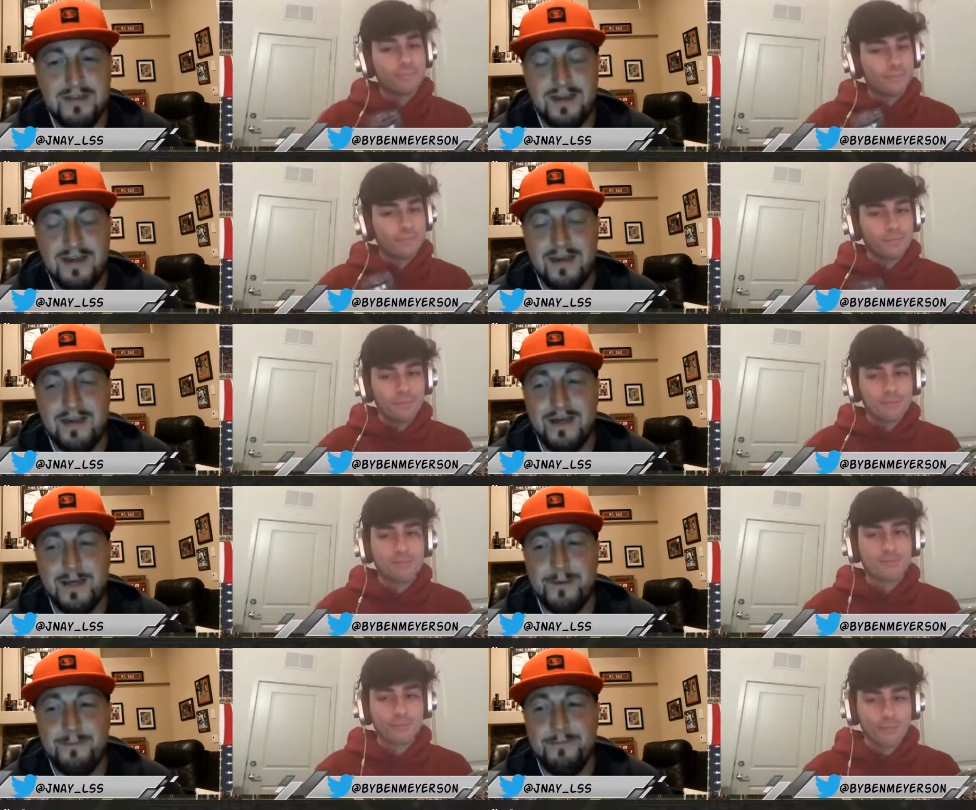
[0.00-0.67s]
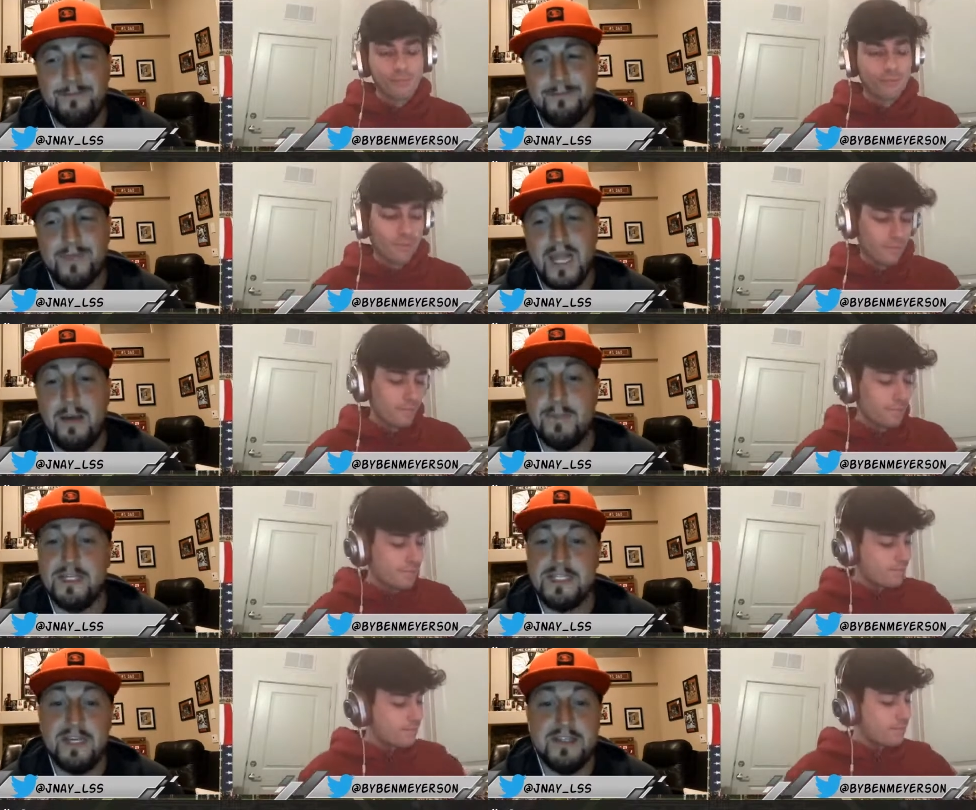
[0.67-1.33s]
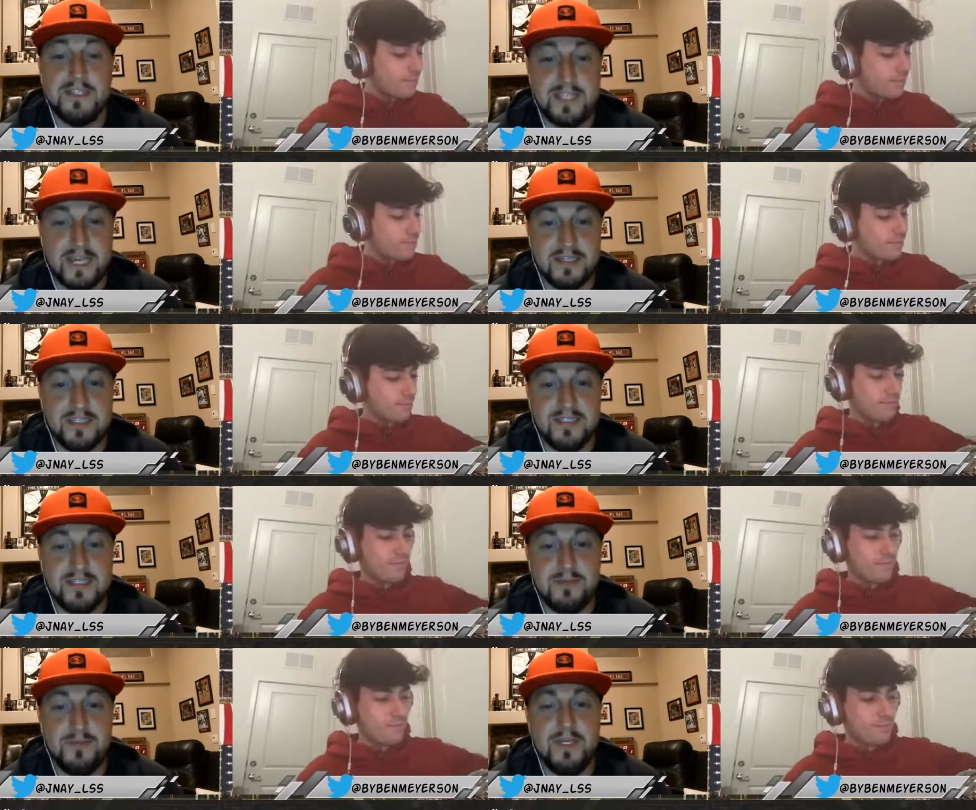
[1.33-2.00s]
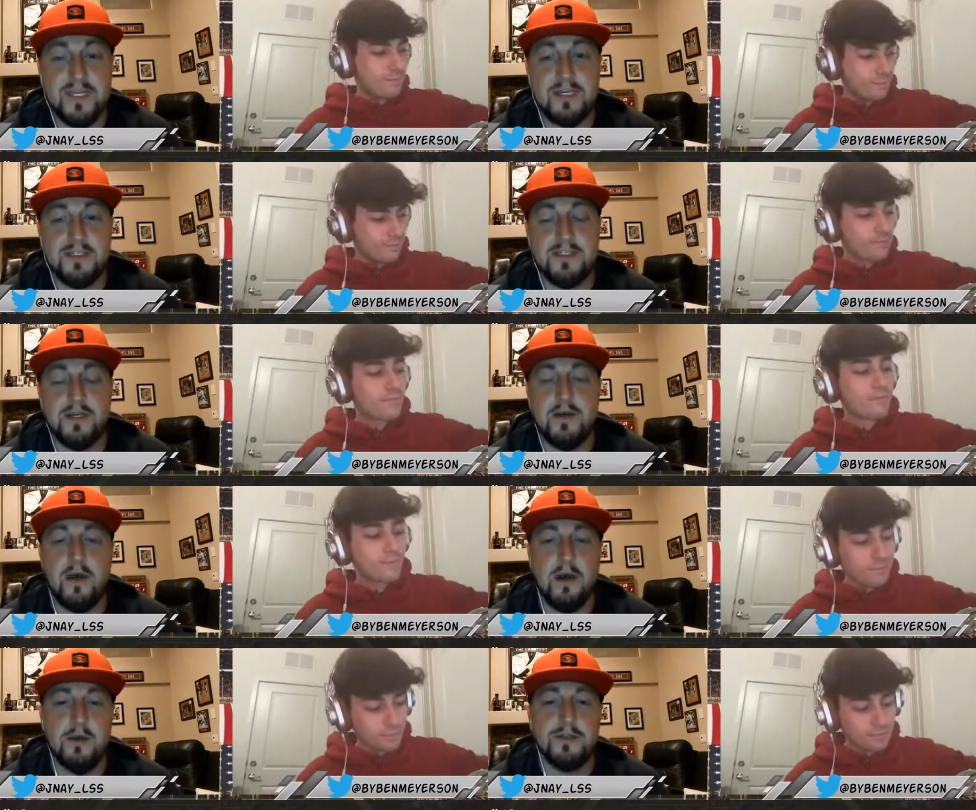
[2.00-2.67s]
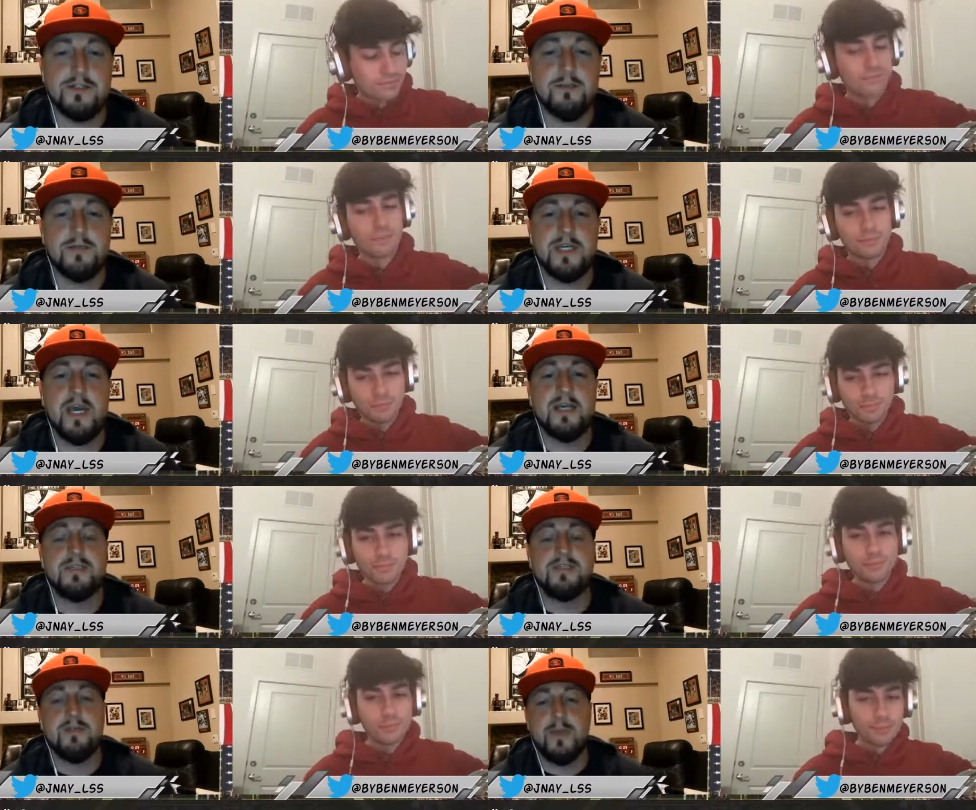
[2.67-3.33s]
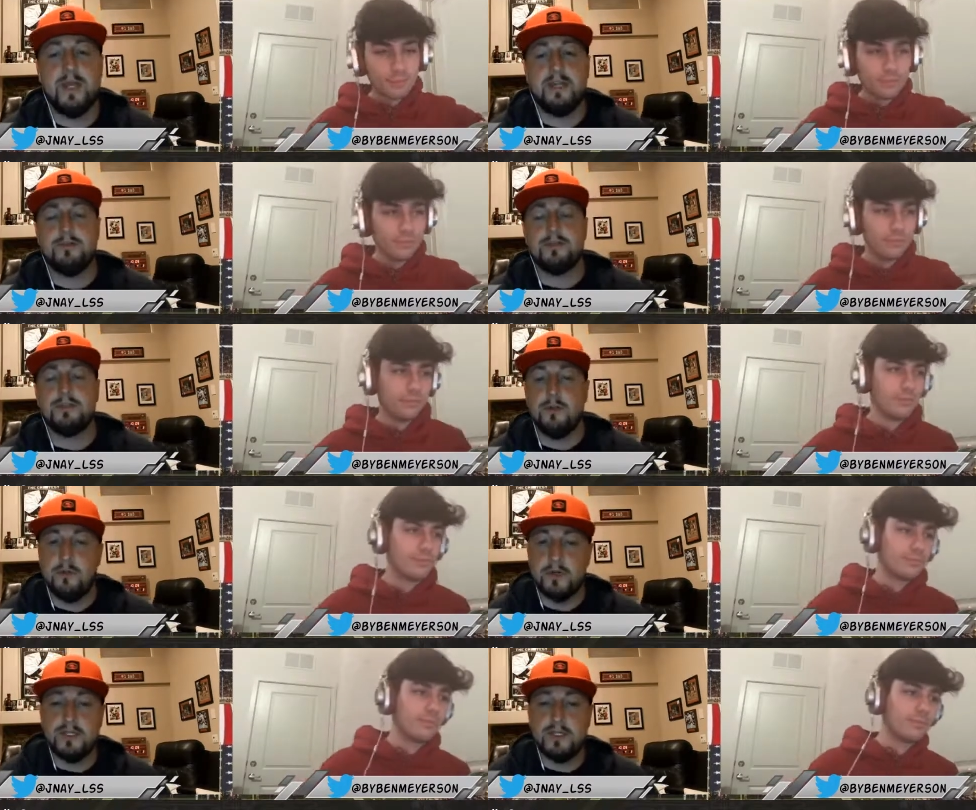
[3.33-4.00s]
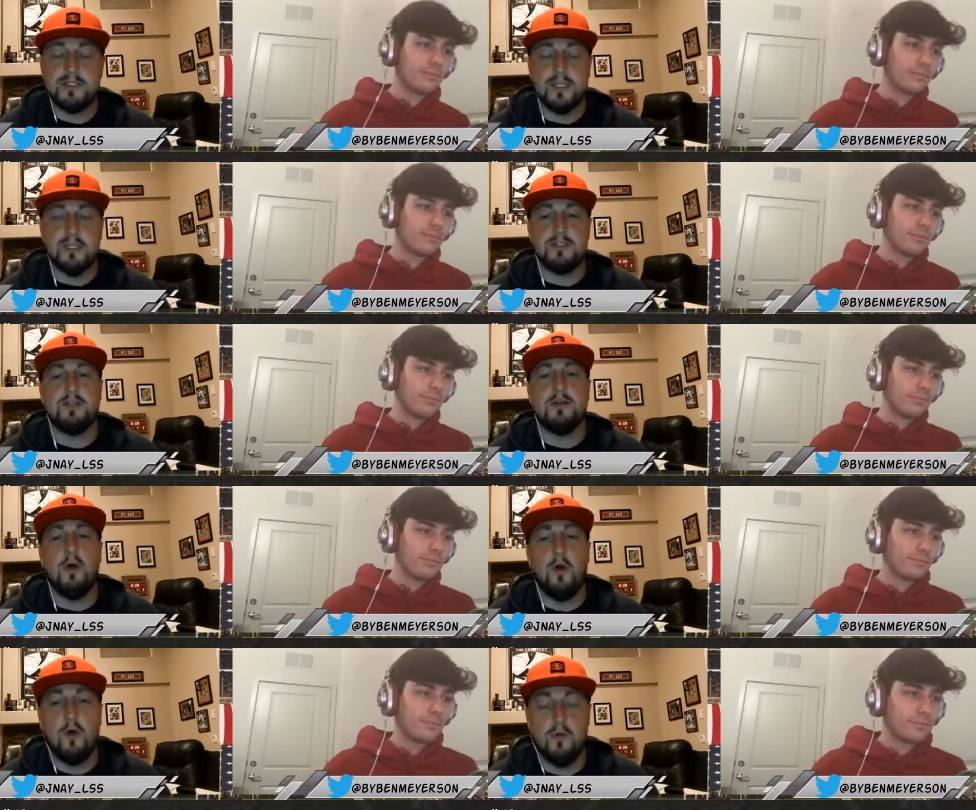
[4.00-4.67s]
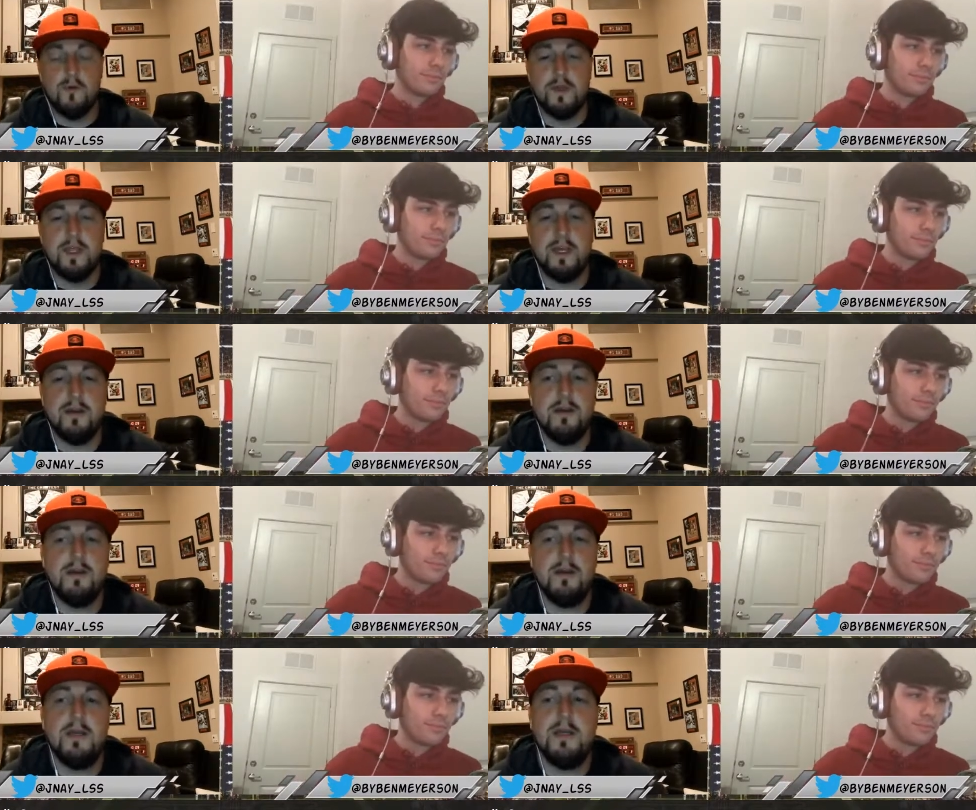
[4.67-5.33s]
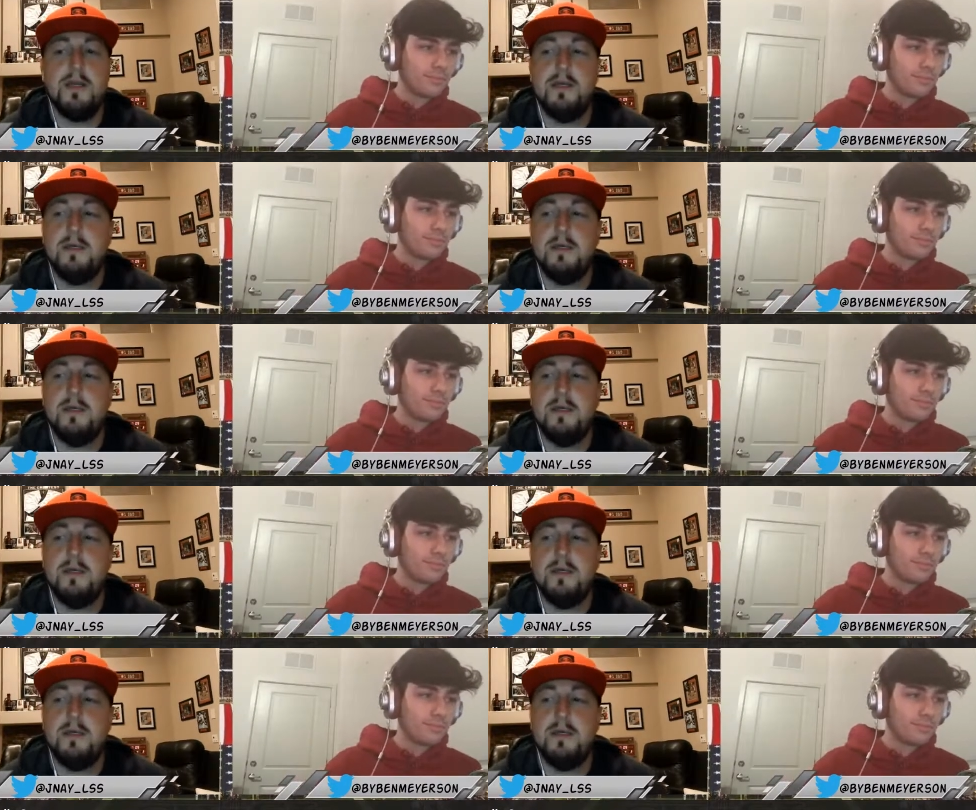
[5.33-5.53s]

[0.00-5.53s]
Speaker 1: Um, I'm going to say the Texans because there are some ties to the Patriots organization over there.